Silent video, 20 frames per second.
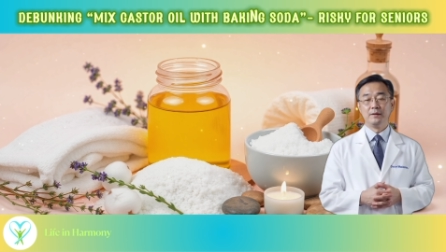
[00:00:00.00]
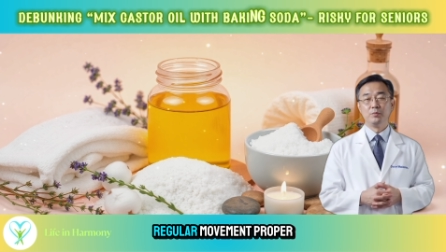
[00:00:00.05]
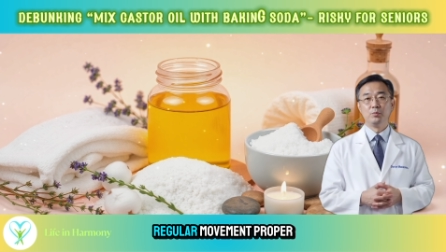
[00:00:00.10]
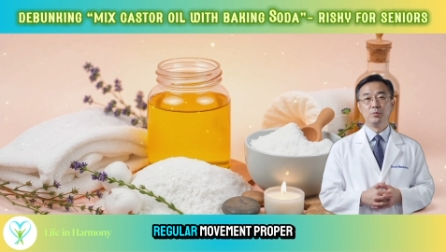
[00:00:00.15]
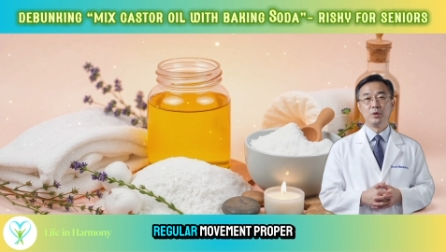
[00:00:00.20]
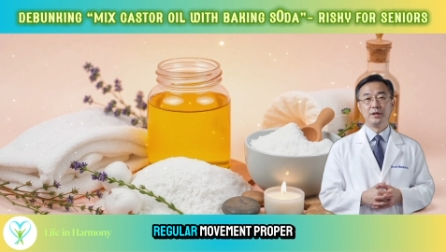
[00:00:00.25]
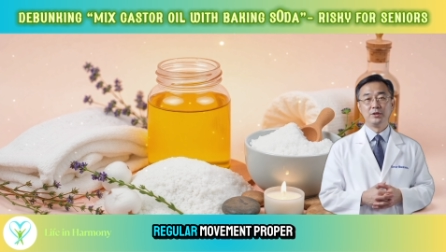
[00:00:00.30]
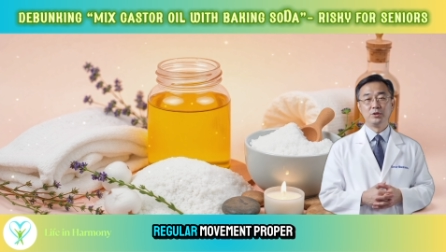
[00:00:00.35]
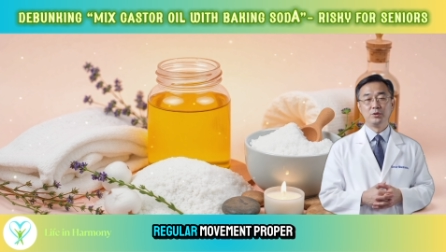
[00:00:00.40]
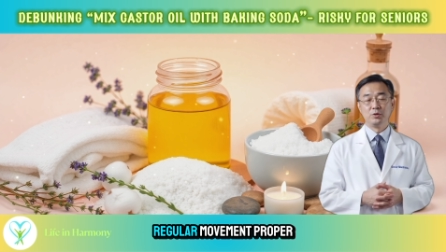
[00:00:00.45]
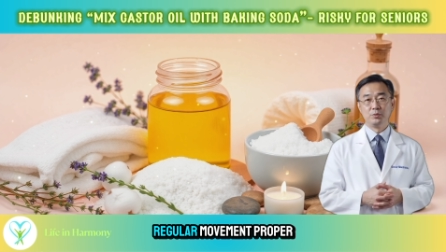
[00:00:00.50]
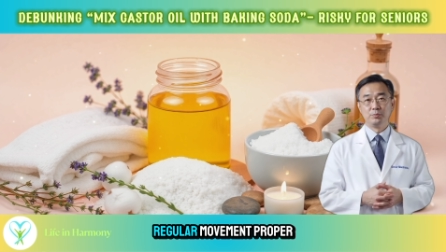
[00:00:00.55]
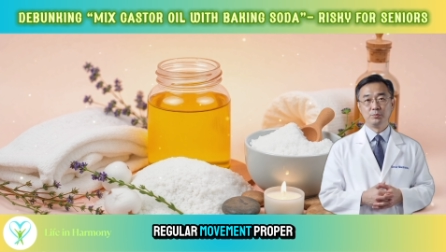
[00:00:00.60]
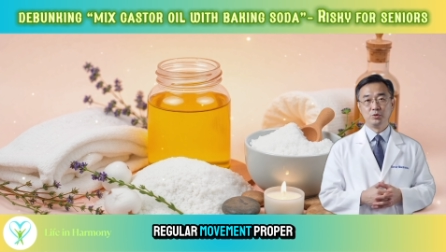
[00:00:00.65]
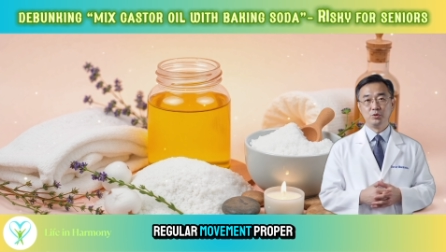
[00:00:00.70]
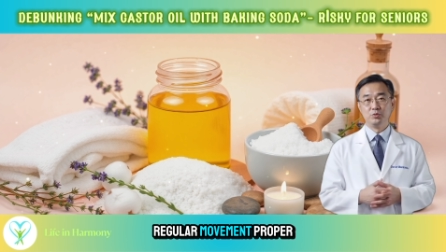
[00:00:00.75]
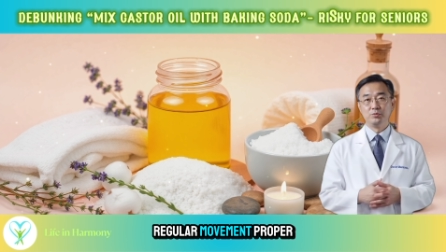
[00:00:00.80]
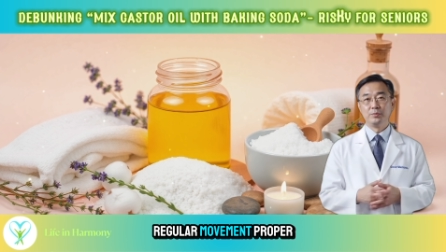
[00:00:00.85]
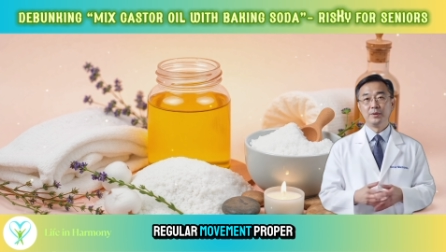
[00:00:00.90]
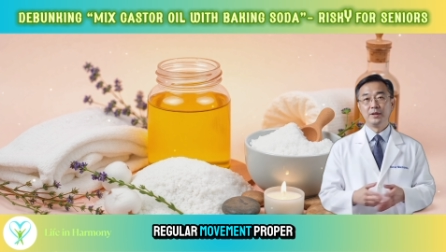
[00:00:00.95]
regular
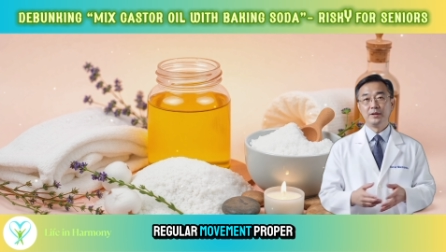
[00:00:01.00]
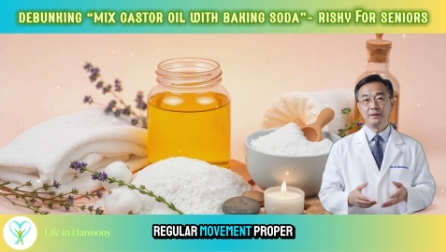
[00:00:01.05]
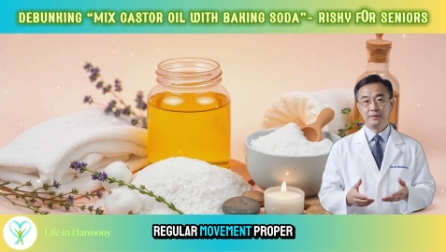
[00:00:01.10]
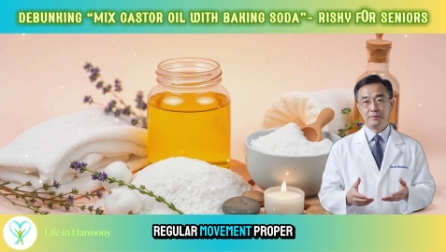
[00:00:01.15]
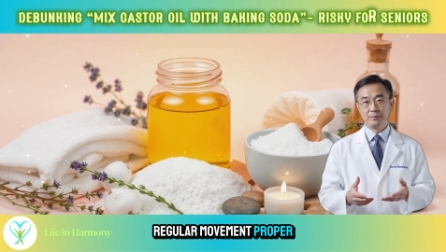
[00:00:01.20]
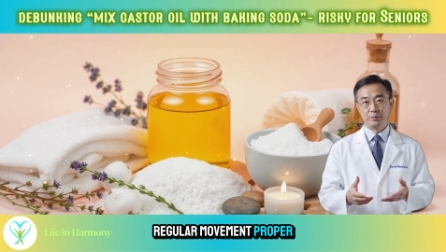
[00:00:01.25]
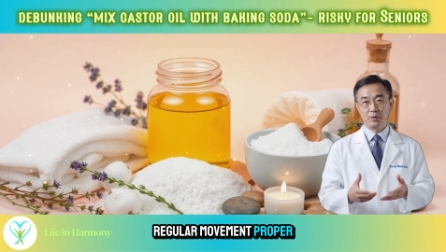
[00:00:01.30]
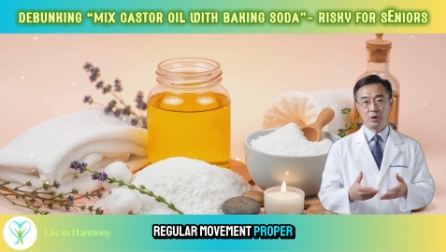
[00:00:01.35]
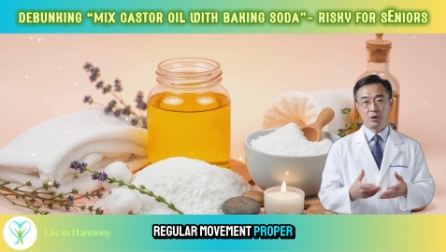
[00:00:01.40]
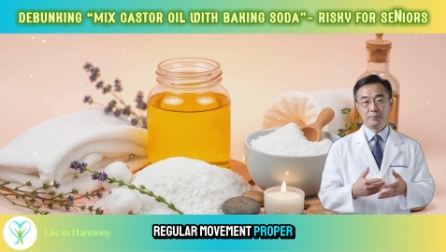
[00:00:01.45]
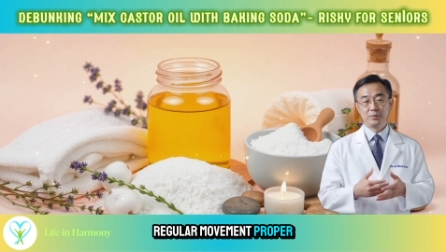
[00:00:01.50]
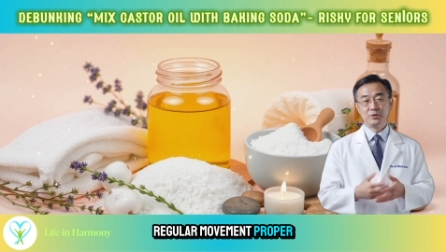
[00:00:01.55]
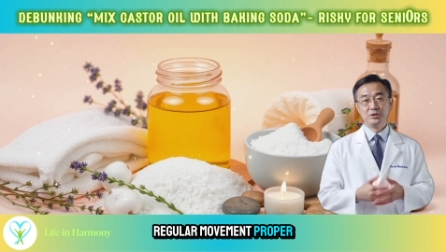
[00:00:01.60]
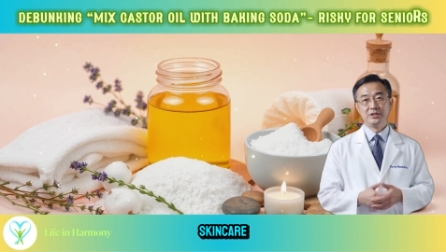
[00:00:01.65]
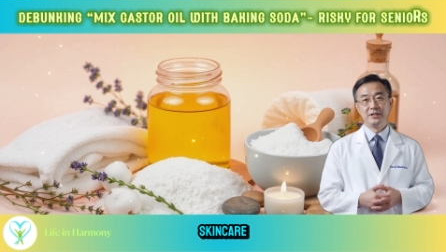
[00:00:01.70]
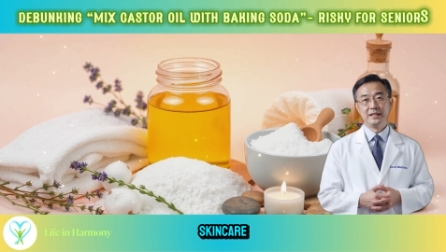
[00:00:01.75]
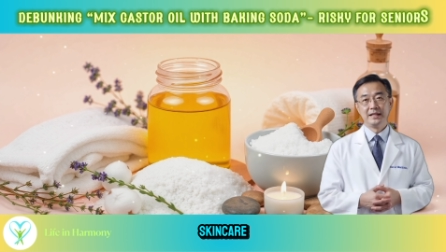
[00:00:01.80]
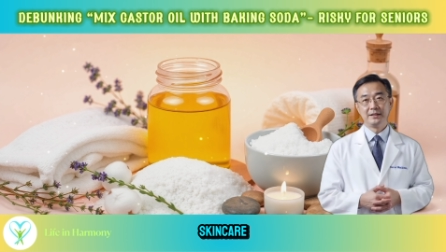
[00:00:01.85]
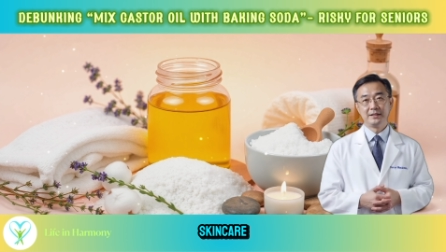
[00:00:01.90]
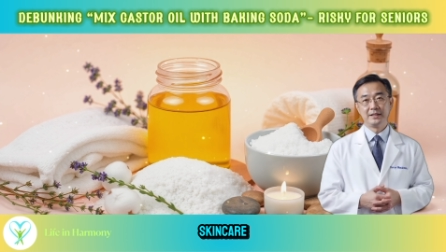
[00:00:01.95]
movement, proper
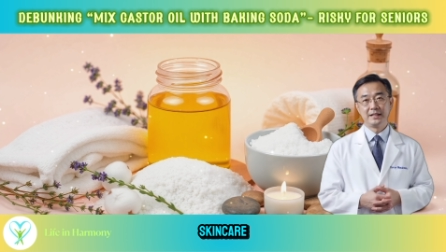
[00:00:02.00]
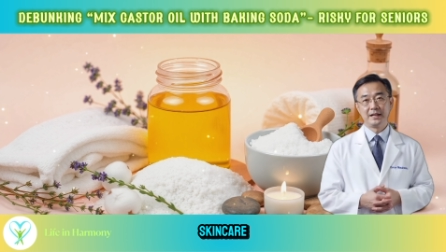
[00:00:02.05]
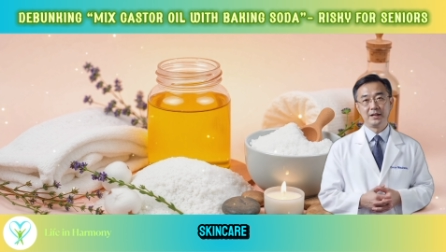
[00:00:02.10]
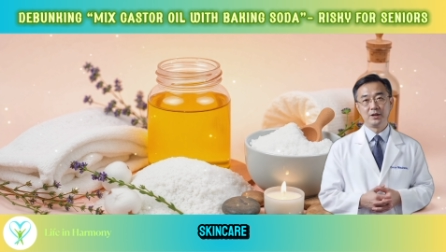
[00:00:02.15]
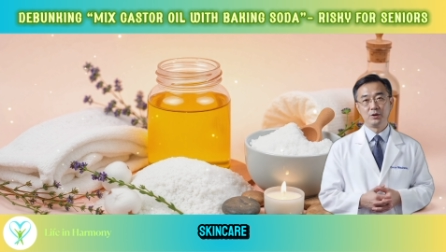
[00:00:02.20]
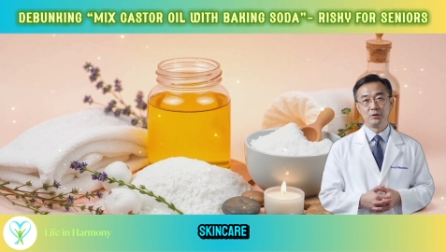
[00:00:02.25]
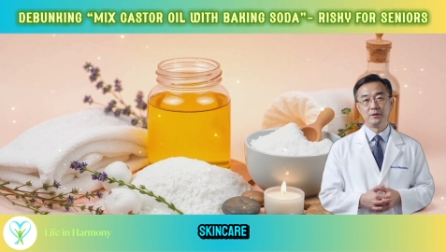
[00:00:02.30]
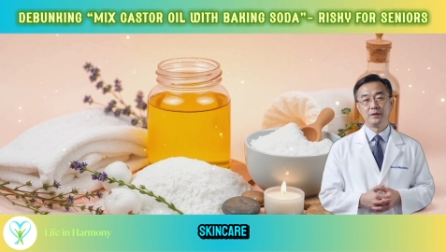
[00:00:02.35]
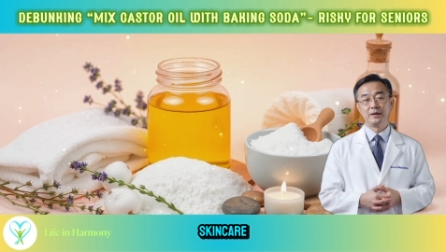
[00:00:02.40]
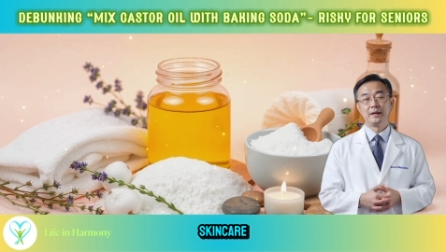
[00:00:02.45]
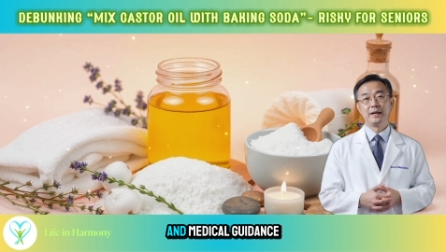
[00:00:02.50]
skincare,